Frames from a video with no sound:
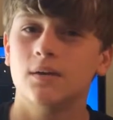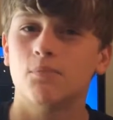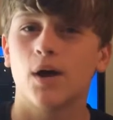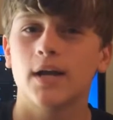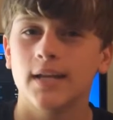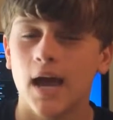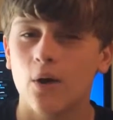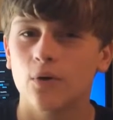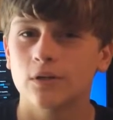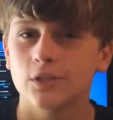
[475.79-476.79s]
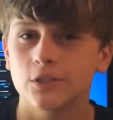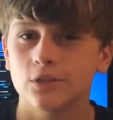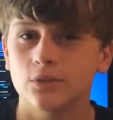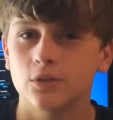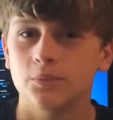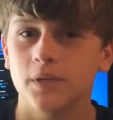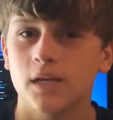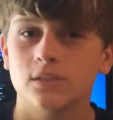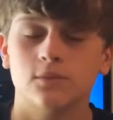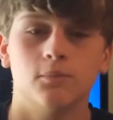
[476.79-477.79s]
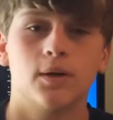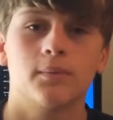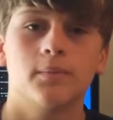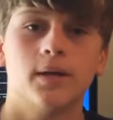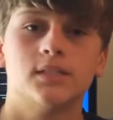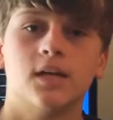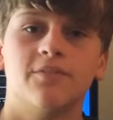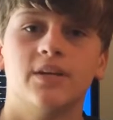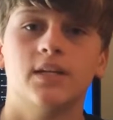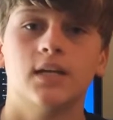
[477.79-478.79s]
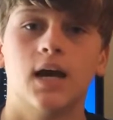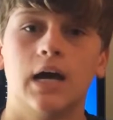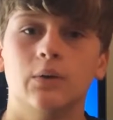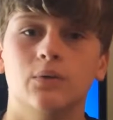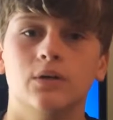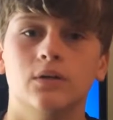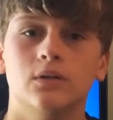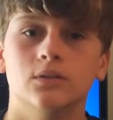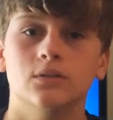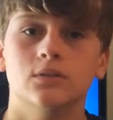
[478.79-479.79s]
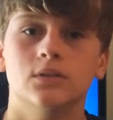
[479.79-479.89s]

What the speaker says: probably an hour or two UPS will bring me my stuff in. I will